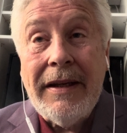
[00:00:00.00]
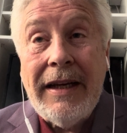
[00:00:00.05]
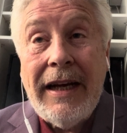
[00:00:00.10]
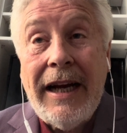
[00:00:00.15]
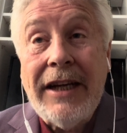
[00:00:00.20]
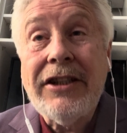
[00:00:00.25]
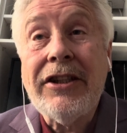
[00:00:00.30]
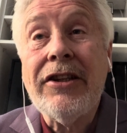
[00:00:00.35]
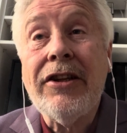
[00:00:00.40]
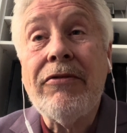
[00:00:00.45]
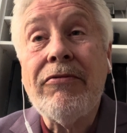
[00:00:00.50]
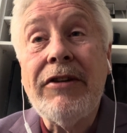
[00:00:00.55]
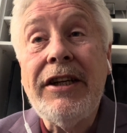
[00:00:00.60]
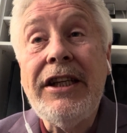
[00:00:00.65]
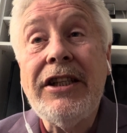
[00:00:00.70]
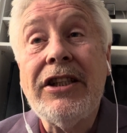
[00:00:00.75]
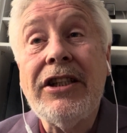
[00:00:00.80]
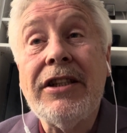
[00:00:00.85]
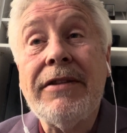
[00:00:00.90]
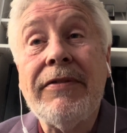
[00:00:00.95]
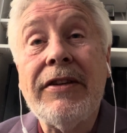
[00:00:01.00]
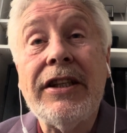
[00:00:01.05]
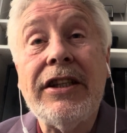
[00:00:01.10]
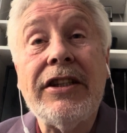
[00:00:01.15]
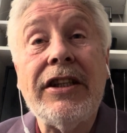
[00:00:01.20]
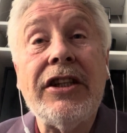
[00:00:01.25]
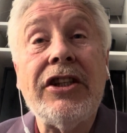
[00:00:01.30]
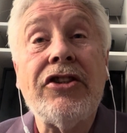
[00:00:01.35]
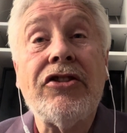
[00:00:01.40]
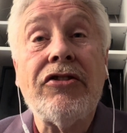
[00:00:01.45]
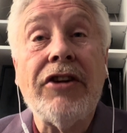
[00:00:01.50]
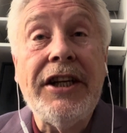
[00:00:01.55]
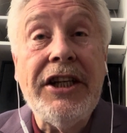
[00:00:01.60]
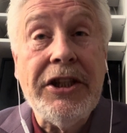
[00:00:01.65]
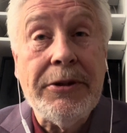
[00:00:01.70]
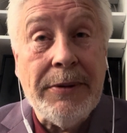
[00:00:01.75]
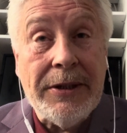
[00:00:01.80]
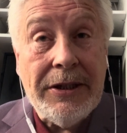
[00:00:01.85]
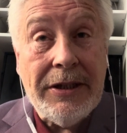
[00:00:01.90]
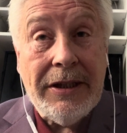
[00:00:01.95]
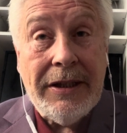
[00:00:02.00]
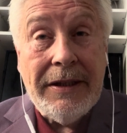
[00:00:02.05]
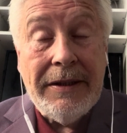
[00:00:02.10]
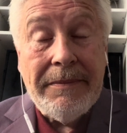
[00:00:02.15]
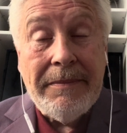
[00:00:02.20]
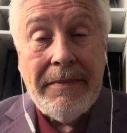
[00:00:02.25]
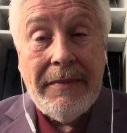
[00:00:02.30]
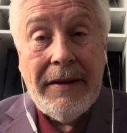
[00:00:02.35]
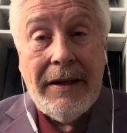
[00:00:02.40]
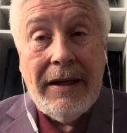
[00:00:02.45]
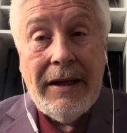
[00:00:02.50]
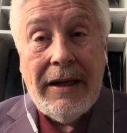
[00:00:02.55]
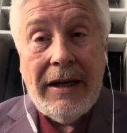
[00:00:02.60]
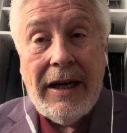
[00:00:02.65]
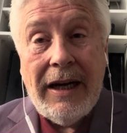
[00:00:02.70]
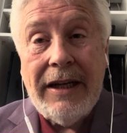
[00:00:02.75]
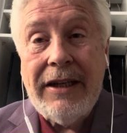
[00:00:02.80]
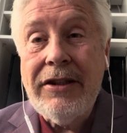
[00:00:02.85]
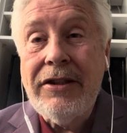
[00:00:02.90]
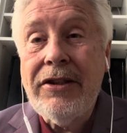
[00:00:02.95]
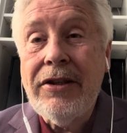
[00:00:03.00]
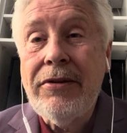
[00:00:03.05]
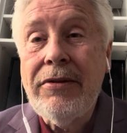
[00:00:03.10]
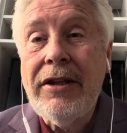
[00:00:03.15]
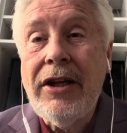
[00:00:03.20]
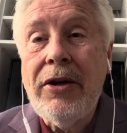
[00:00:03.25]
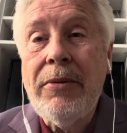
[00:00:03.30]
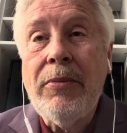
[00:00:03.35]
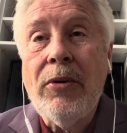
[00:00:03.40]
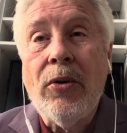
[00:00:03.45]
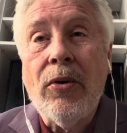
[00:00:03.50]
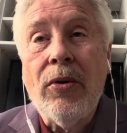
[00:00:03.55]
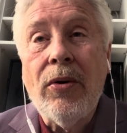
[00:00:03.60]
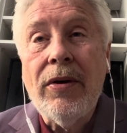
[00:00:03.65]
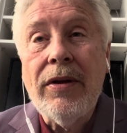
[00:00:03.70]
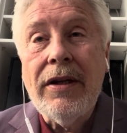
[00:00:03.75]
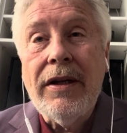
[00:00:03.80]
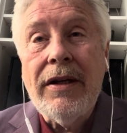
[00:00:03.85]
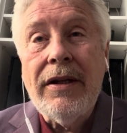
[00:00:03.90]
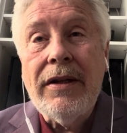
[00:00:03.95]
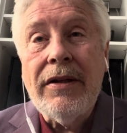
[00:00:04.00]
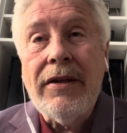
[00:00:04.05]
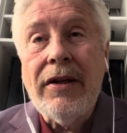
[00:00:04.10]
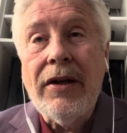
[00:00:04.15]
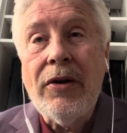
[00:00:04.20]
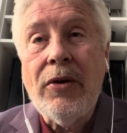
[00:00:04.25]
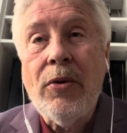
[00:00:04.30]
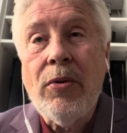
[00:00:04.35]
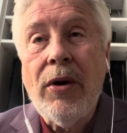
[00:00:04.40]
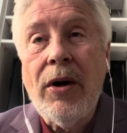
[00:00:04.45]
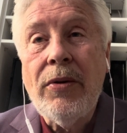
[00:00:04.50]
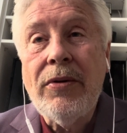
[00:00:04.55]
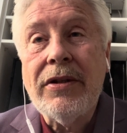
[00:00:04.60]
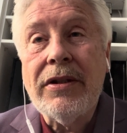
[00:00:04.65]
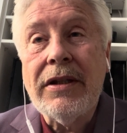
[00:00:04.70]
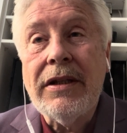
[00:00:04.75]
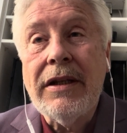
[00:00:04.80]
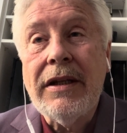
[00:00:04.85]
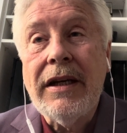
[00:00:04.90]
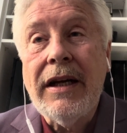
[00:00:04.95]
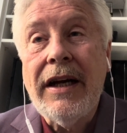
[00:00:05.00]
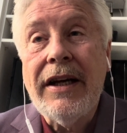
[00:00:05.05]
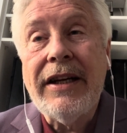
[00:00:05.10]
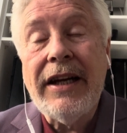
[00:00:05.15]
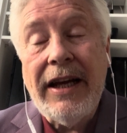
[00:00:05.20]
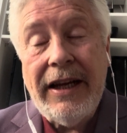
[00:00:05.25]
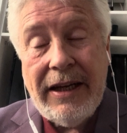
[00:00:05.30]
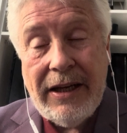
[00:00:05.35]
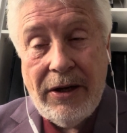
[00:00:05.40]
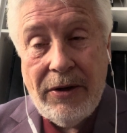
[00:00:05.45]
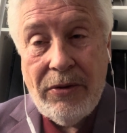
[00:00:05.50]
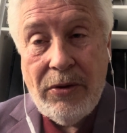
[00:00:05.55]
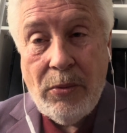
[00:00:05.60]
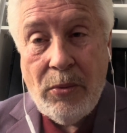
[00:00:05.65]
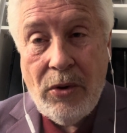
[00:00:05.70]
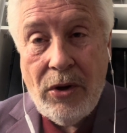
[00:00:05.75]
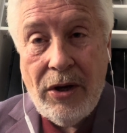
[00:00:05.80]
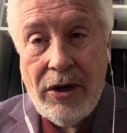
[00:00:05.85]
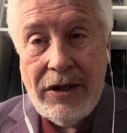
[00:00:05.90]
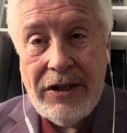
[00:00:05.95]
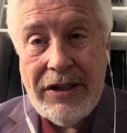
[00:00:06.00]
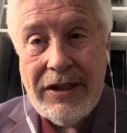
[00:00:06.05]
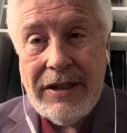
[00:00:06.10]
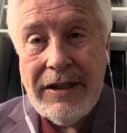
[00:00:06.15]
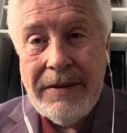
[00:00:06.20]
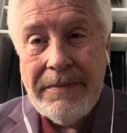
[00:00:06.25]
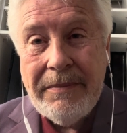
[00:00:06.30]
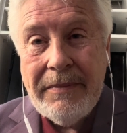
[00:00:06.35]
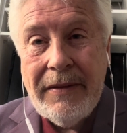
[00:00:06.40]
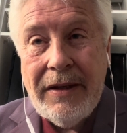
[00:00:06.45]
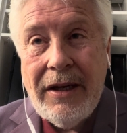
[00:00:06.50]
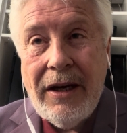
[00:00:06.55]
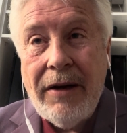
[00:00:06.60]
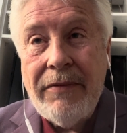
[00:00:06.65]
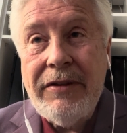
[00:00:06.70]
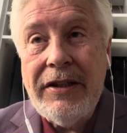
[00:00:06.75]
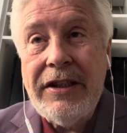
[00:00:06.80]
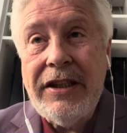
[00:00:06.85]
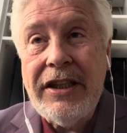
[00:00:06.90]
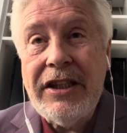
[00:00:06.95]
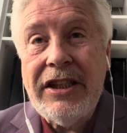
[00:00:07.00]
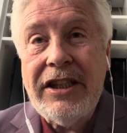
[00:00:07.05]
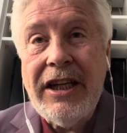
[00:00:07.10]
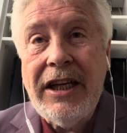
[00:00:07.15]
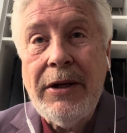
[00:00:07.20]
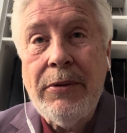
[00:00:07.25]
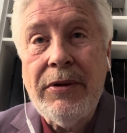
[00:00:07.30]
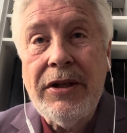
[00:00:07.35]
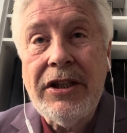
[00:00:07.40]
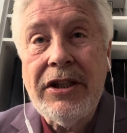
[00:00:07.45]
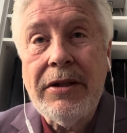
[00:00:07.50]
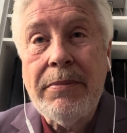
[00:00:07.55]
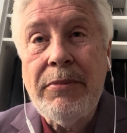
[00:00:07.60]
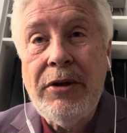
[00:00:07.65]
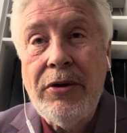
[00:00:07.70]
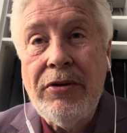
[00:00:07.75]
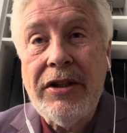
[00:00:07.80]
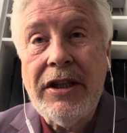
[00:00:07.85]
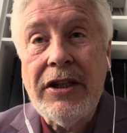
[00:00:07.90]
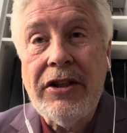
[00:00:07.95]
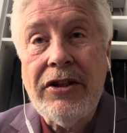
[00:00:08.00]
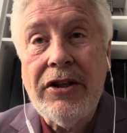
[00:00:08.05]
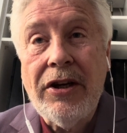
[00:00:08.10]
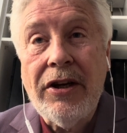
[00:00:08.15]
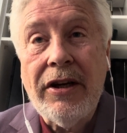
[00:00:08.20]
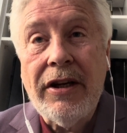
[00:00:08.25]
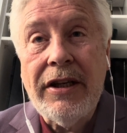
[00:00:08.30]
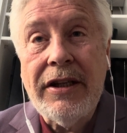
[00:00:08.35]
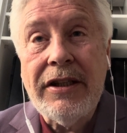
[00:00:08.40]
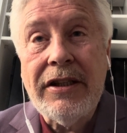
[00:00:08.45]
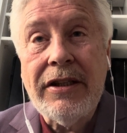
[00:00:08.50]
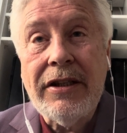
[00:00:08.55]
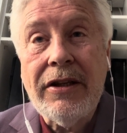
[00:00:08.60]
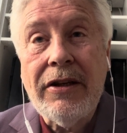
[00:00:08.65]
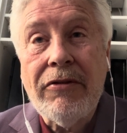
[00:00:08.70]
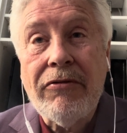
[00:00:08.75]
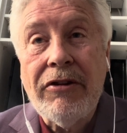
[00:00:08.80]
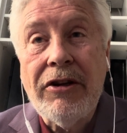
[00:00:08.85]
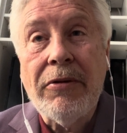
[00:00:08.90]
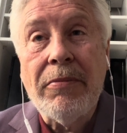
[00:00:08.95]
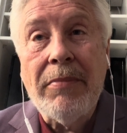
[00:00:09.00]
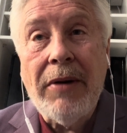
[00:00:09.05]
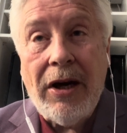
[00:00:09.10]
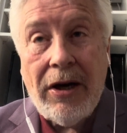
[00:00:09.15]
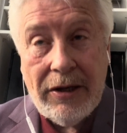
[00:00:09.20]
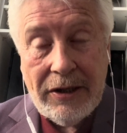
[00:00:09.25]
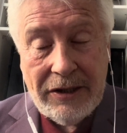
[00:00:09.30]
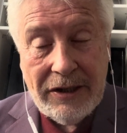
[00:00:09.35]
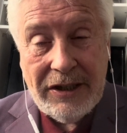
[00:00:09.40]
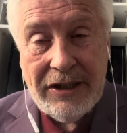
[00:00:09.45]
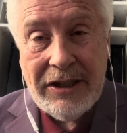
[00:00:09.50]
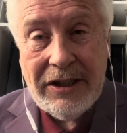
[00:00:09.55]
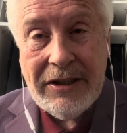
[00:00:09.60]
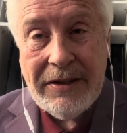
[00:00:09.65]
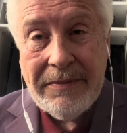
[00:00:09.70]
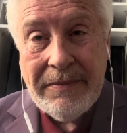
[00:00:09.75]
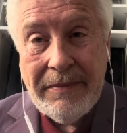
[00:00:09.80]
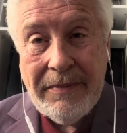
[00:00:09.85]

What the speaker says: As to the reasons for this estrangement, I can do no more than quote and echo the words of the distinguished music journalist Greil Marcus